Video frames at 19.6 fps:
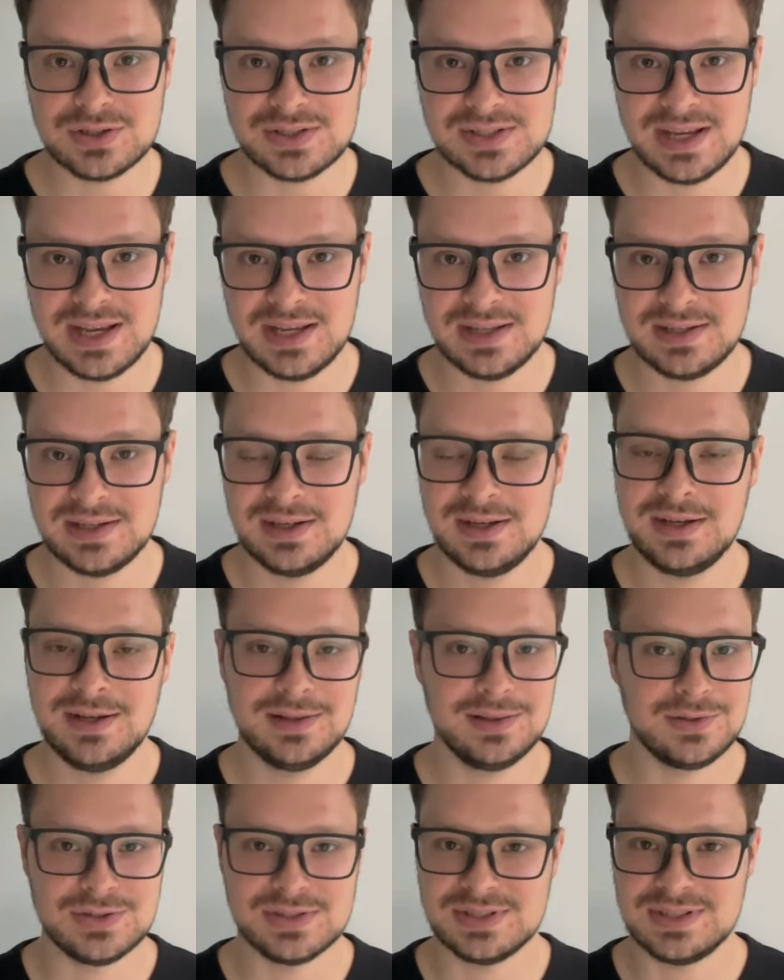date,
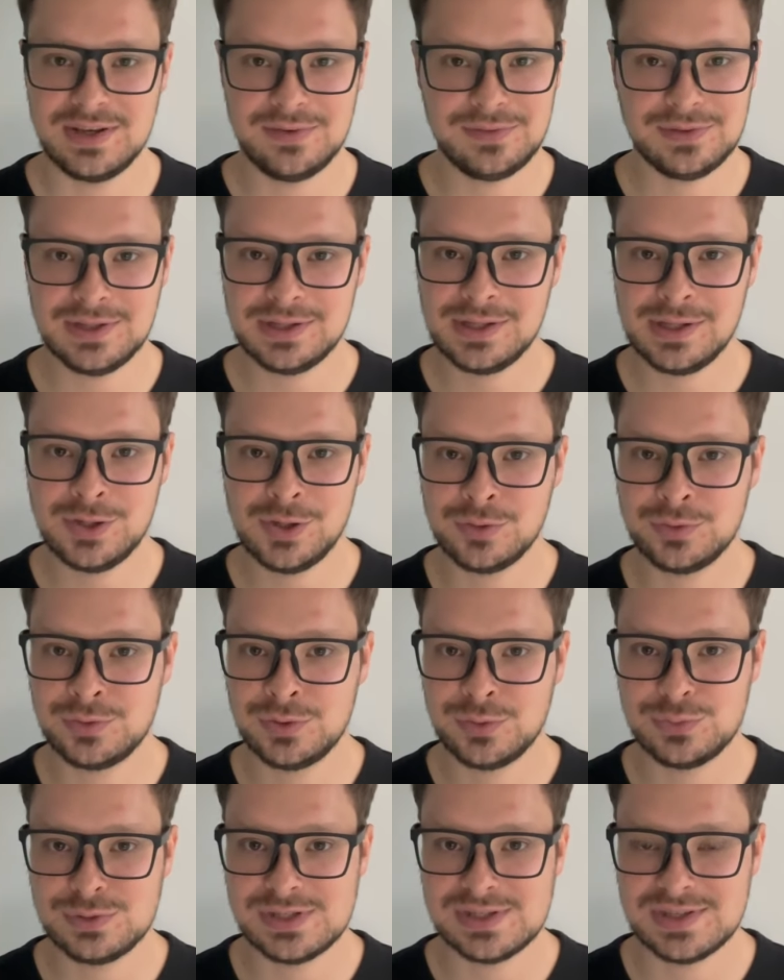there is definitely not,
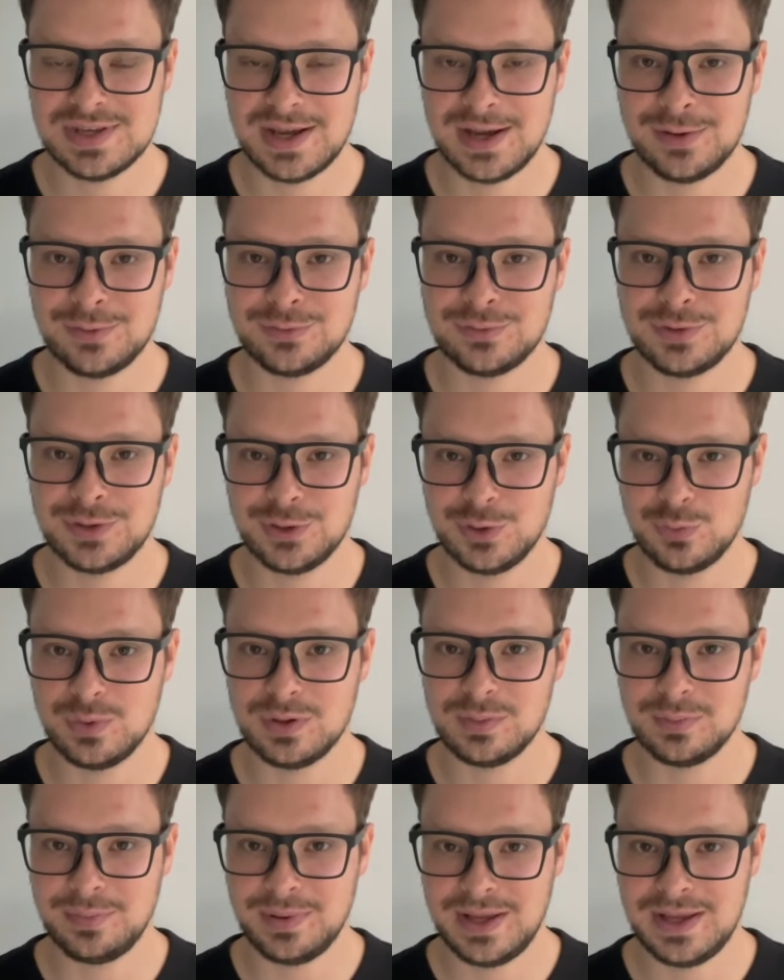no discount, you
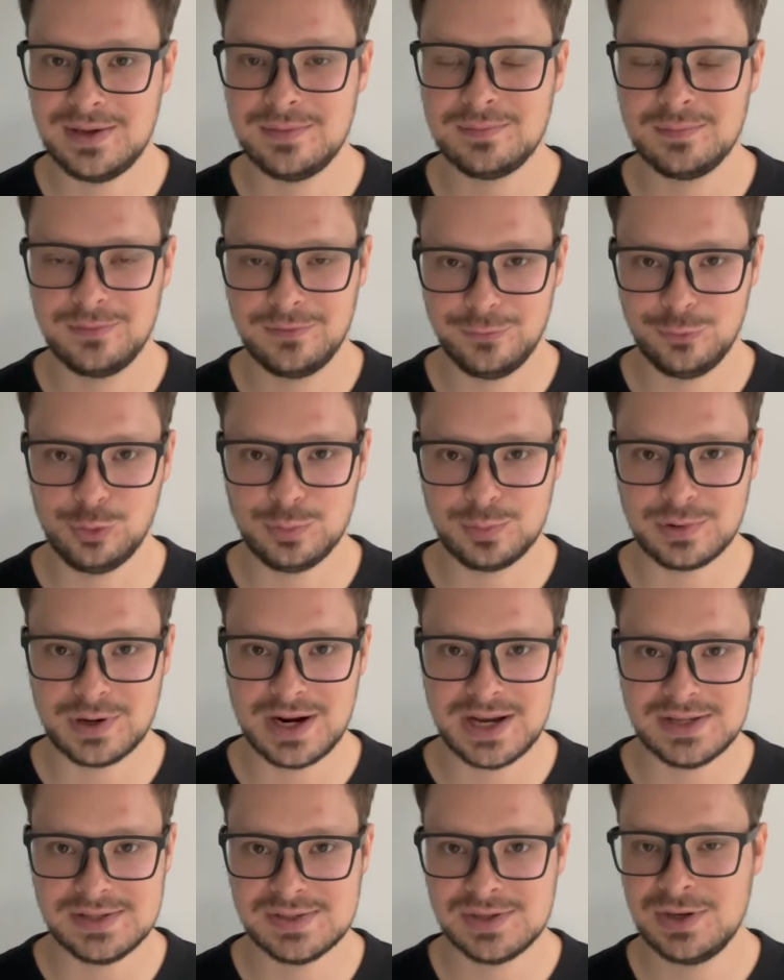will pay full
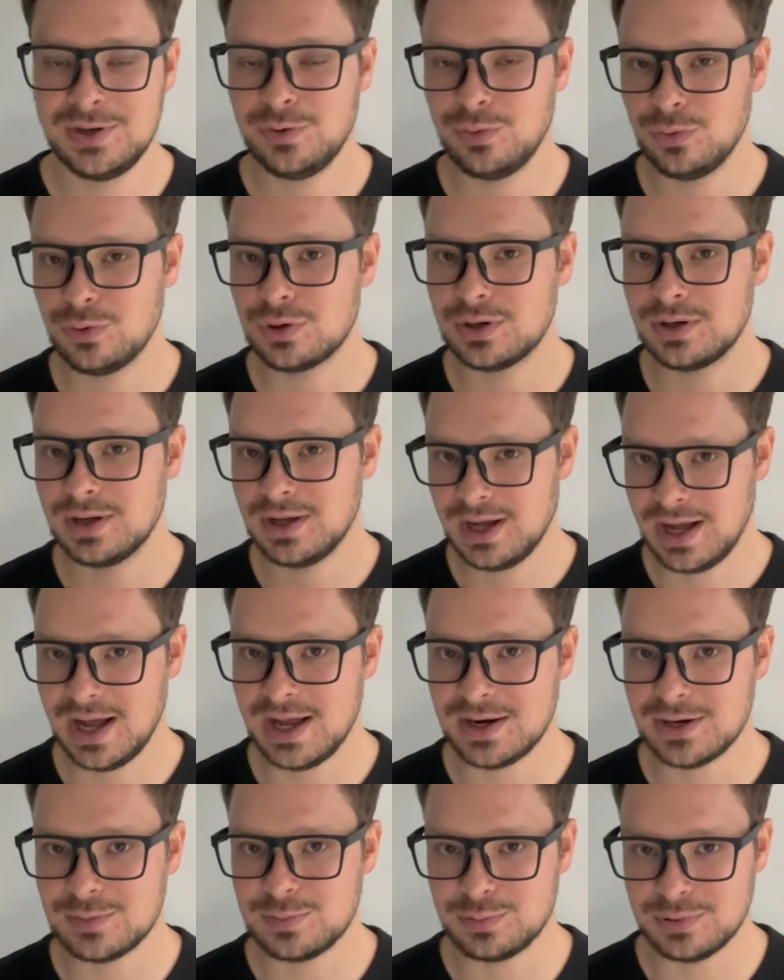price or
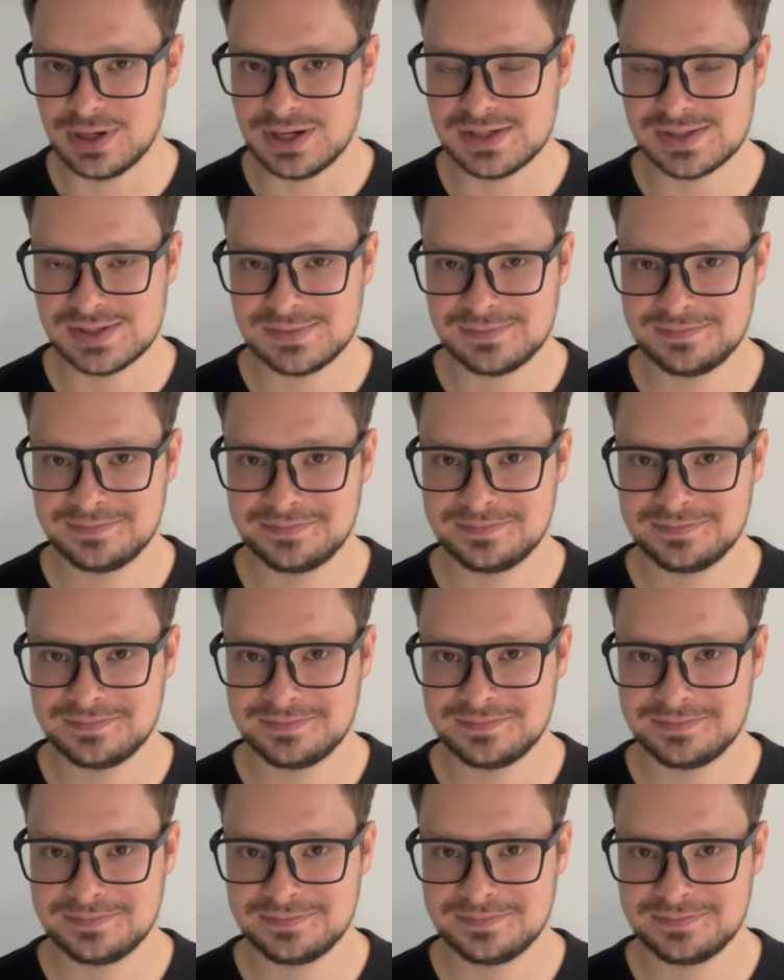higher price.